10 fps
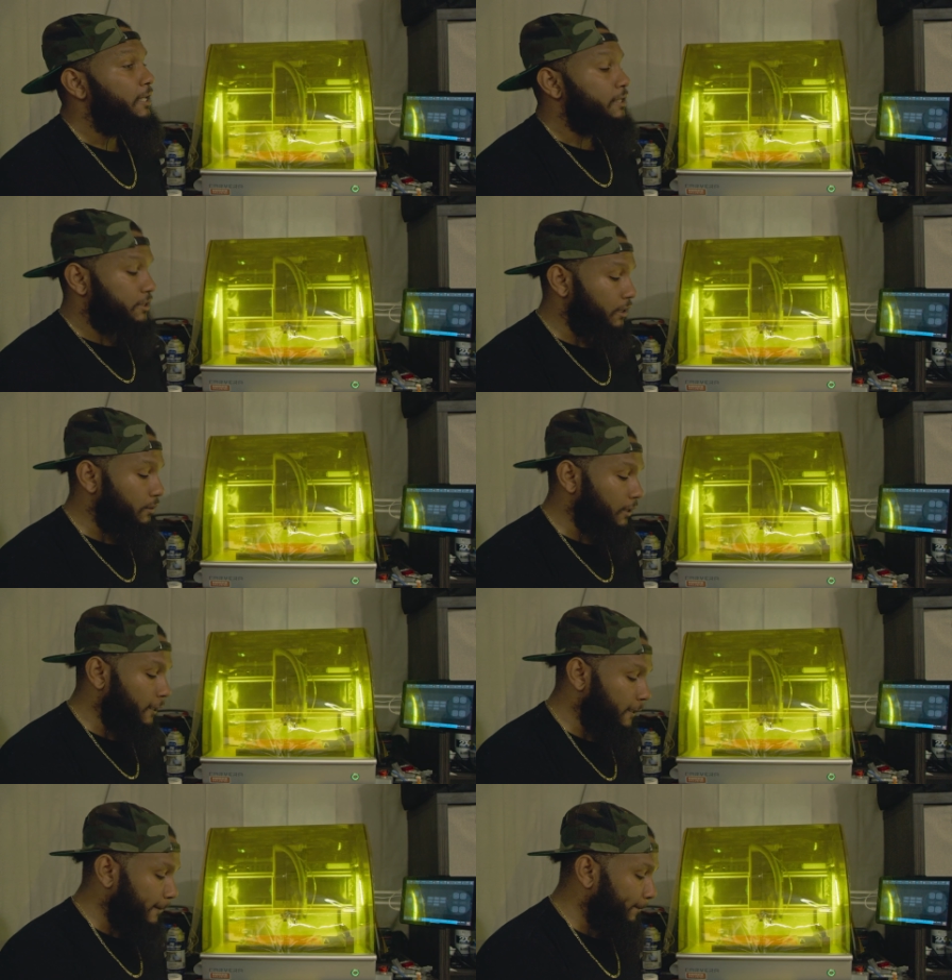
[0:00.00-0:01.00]

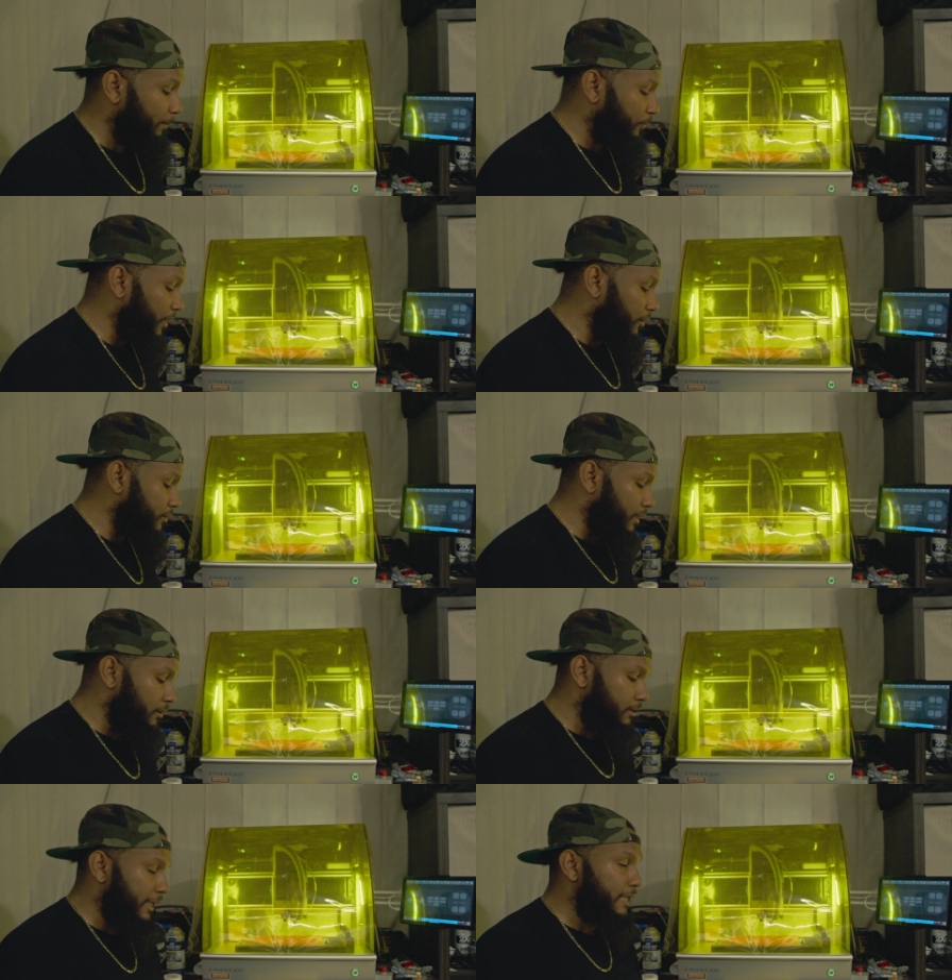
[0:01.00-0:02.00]
So
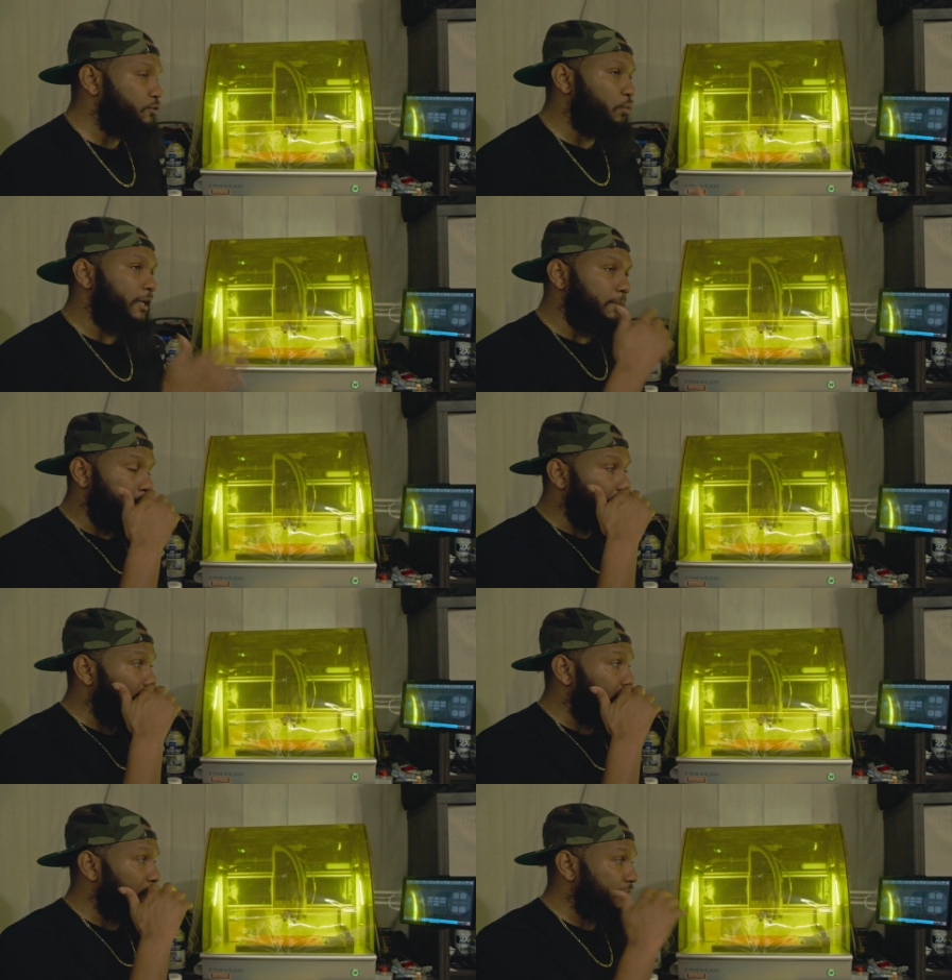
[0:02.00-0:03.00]
that's one of
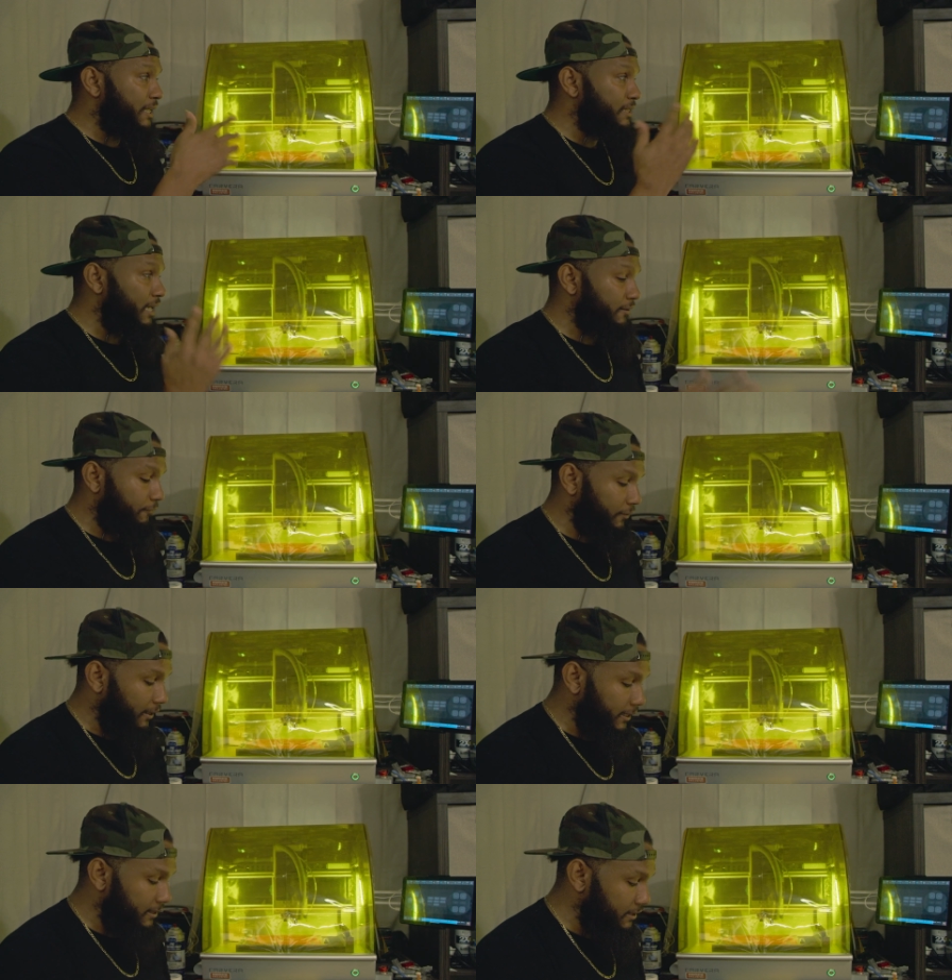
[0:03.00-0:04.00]
my things that I feel
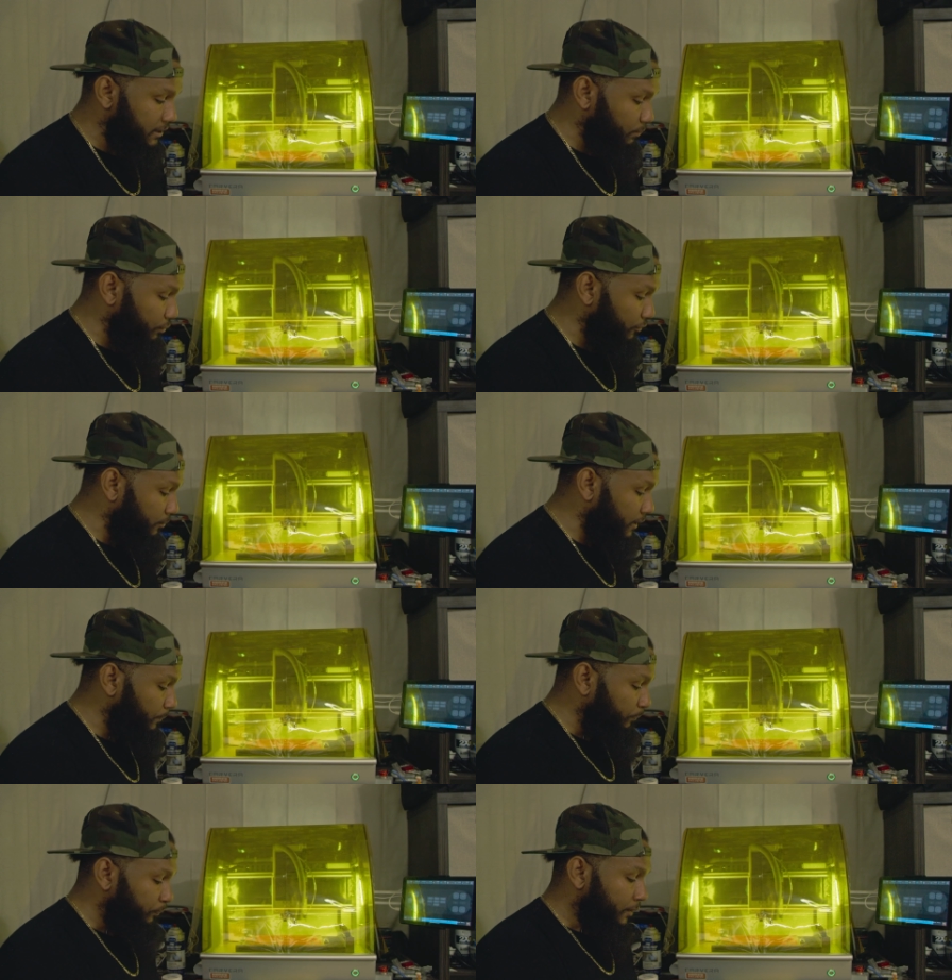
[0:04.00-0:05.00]
like needs improvement.